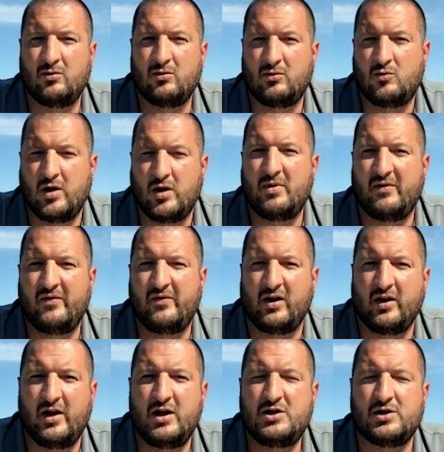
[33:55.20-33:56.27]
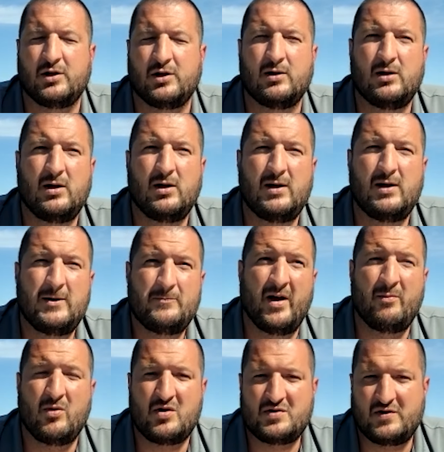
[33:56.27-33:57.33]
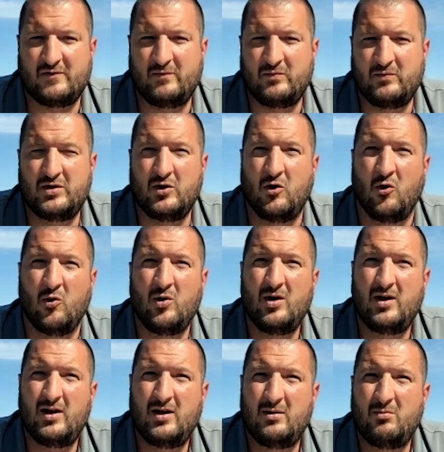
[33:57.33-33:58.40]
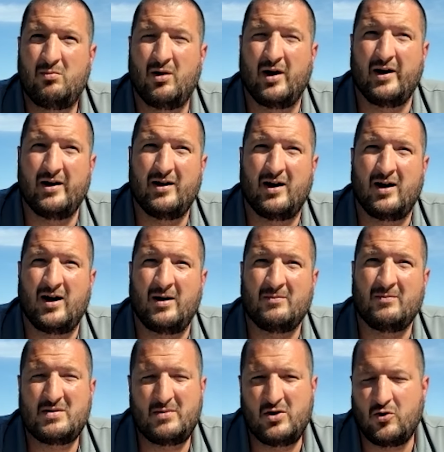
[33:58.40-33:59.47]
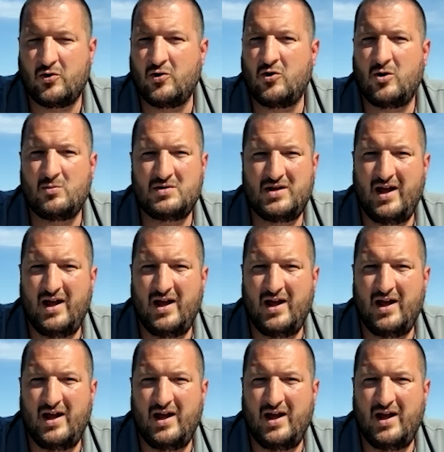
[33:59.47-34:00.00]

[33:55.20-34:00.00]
quite a bit of ventilation, and most of them do. But some of the older homes,